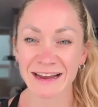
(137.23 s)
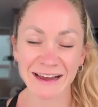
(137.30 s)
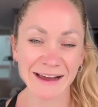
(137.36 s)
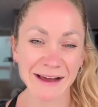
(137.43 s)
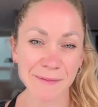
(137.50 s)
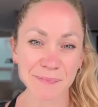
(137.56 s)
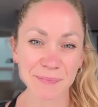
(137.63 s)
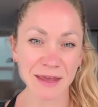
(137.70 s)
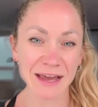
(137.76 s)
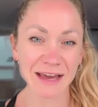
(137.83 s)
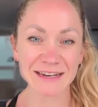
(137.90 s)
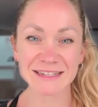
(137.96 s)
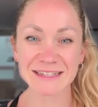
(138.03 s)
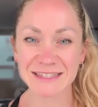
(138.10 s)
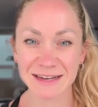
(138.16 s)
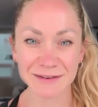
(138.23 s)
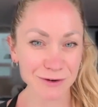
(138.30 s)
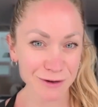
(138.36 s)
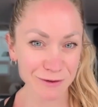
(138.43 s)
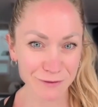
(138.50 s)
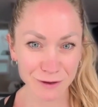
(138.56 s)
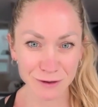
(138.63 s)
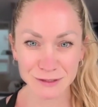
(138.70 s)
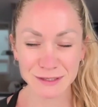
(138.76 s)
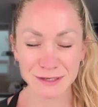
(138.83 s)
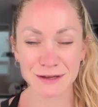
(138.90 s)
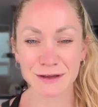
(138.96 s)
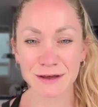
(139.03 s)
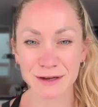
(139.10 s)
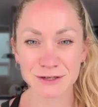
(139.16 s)
And several of those
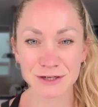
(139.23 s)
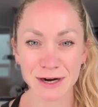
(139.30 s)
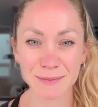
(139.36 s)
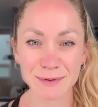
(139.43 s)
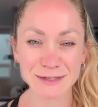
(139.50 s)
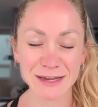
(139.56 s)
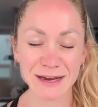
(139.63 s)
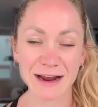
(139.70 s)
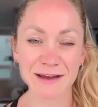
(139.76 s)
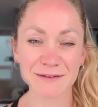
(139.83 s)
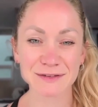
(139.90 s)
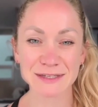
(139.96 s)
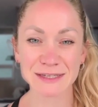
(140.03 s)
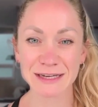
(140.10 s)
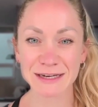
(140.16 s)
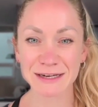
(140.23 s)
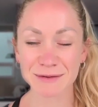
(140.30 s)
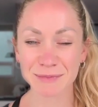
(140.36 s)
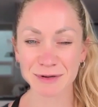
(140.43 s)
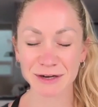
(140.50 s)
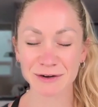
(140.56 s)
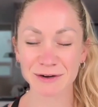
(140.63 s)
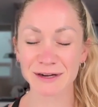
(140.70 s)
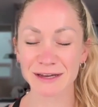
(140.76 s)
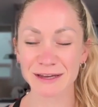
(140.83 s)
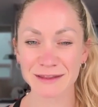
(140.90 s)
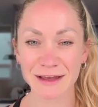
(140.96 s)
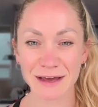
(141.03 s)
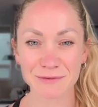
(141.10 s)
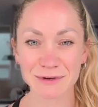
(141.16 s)
topics that I have seen appear
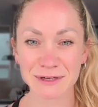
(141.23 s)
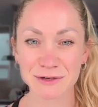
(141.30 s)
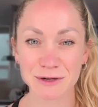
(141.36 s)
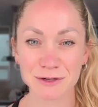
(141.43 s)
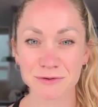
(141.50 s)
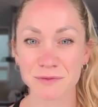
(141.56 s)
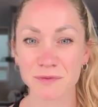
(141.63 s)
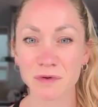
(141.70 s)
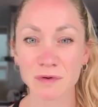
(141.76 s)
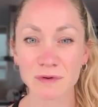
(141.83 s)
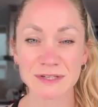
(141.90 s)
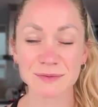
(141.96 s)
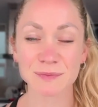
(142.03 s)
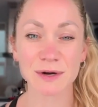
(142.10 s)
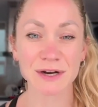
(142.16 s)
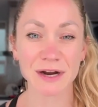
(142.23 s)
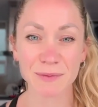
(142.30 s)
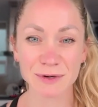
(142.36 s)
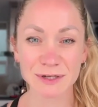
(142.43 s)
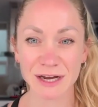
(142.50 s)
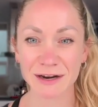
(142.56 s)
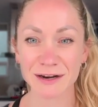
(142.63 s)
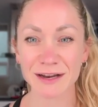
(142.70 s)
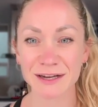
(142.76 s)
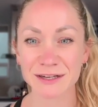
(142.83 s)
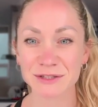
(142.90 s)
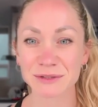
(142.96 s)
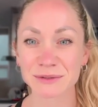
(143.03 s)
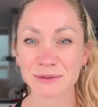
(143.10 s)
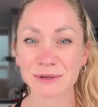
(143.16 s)
in that research review is what I would kind of like
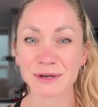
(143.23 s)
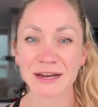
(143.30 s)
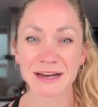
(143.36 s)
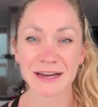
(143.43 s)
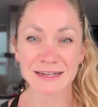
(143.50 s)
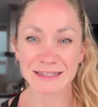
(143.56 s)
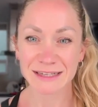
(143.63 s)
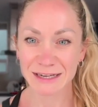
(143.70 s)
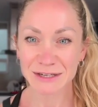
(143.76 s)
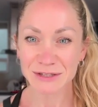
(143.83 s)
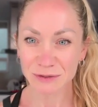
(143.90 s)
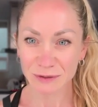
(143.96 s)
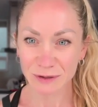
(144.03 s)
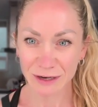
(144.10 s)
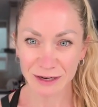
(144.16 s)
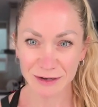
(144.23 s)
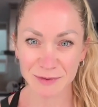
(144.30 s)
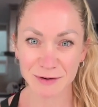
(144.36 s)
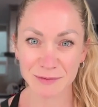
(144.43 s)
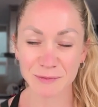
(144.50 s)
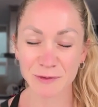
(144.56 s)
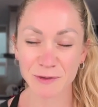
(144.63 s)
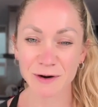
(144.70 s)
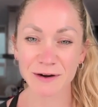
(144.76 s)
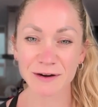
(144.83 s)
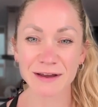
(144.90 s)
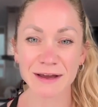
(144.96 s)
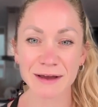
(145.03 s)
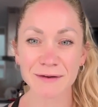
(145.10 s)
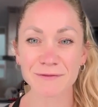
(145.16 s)
to dig into a little bit
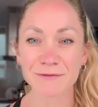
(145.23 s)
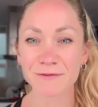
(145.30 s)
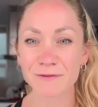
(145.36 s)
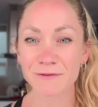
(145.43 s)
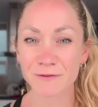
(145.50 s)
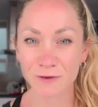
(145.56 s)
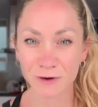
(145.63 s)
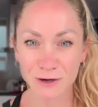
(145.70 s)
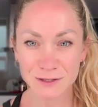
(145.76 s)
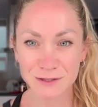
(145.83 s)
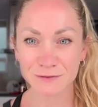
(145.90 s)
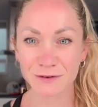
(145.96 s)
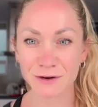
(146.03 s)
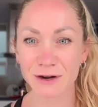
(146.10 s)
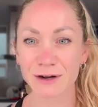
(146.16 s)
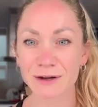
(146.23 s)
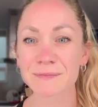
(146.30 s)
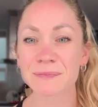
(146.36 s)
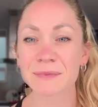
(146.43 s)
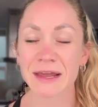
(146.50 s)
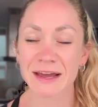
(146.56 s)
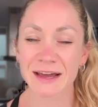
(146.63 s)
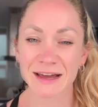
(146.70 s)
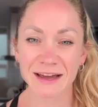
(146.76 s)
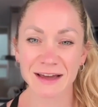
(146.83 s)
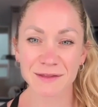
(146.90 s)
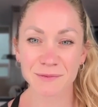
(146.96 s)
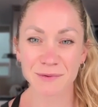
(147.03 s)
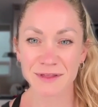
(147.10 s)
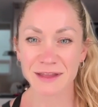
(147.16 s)
more. First of all,
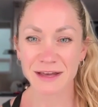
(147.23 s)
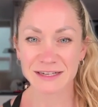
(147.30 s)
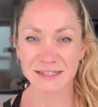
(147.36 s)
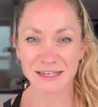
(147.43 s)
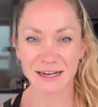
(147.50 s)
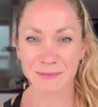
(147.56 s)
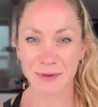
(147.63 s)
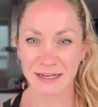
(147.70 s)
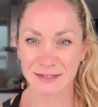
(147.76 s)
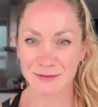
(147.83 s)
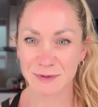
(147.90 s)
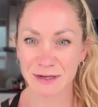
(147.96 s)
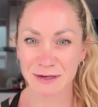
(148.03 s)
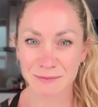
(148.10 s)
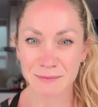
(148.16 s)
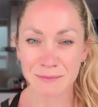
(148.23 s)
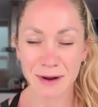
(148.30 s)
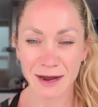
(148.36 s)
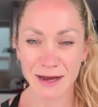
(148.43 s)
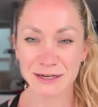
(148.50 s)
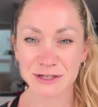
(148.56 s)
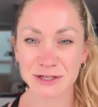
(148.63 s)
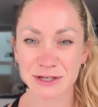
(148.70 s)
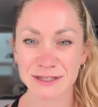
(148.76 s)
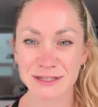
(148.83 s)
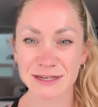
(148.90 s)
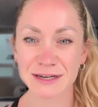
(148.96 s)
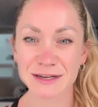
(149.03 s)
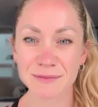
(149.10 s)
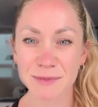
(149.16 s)
the one that has piqued my
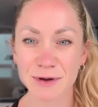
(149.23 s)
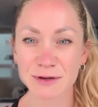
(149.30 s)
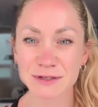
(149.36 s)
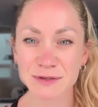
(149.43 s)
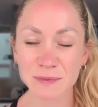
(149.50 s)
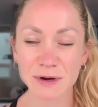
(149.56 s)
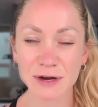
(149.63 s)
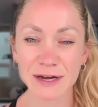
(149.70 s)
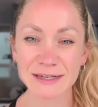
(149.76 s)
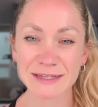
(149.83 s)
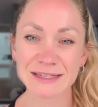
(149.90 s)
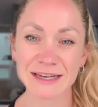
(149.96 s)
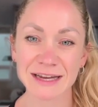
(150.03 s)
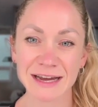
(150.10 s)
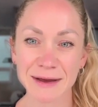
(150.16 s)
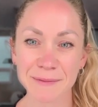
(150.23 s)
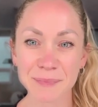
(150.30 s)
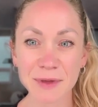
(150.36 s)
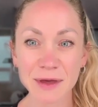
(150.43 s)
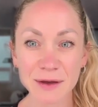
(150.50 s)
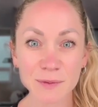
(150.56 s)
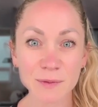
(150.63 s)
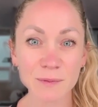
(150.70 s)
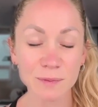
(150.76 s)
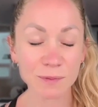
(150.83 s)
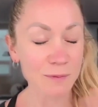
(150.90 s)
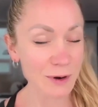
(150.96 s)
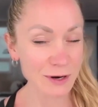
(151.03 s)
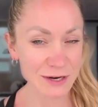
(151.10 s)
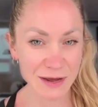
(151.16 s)
interest the most was
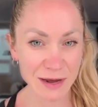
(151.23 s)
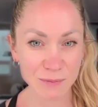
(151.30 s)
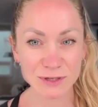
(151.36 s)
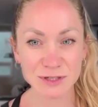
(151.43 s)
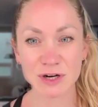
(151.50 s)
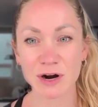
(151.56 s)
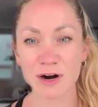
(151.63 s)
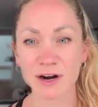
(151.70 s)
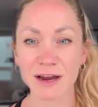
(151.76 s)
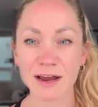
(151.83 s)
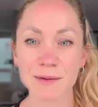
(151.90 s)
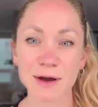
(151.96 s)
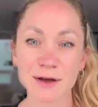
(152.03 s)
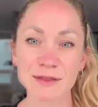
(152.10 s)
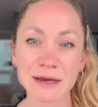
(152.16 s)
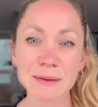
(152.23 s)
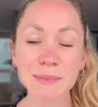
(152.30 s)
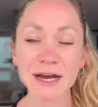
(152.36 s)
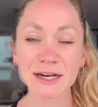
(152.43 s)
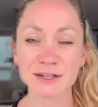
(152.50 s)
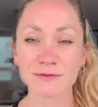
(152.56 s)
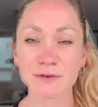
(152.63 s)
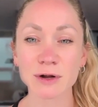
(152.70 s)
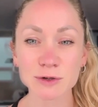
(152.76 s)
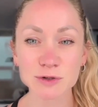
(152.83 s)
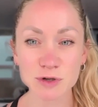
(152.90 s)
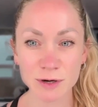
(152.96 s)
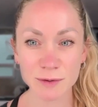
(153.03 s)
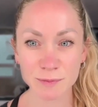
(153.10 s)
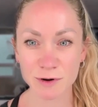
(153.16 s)
one that was talking about the impact of
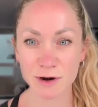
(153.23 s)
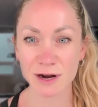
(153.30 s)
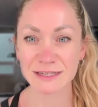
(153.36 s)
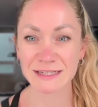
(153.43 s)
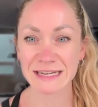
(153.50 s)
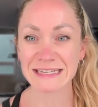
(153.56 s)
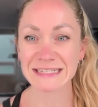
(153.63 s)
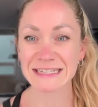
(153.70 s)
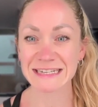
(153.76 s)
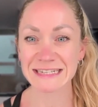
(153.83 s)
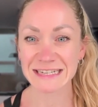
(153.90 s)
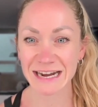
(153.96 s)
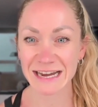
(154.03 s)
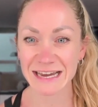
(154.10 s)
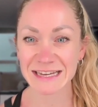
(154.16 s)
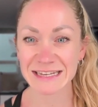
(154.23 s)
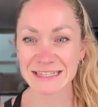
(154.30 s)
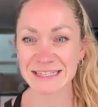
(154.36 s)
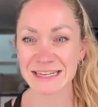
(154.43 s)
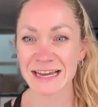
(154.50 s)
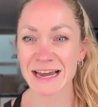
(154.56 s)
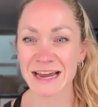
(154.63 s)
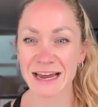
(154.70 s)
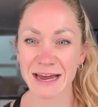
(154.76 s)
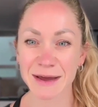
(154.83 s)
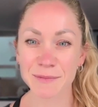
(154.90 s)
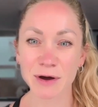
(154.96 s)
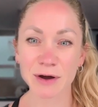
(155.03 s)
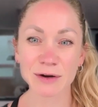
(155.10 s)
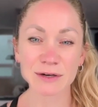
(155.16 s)
ultra-processed diets
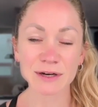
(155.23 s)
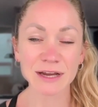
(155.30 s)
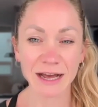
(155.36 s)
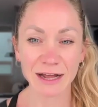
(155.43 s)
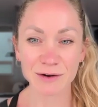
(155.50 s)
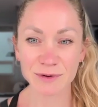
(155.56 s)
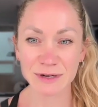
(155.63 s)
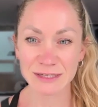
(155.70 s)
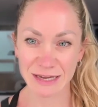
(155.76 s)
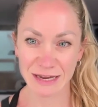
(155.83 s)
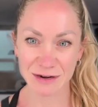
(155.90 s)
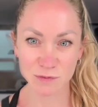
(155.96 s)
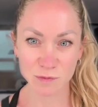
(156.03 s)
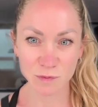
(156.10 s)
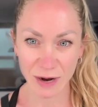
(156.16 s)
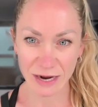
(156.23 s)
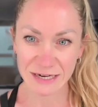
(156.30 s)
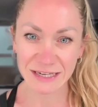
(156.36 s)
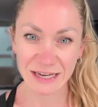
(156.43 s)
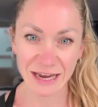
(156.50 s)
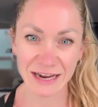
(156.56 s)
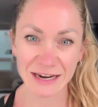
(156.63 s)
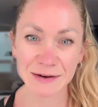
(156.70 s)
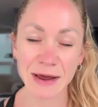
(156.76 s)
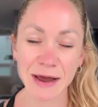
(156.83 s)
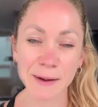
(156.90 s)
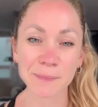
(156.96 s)
on calories and weight gain.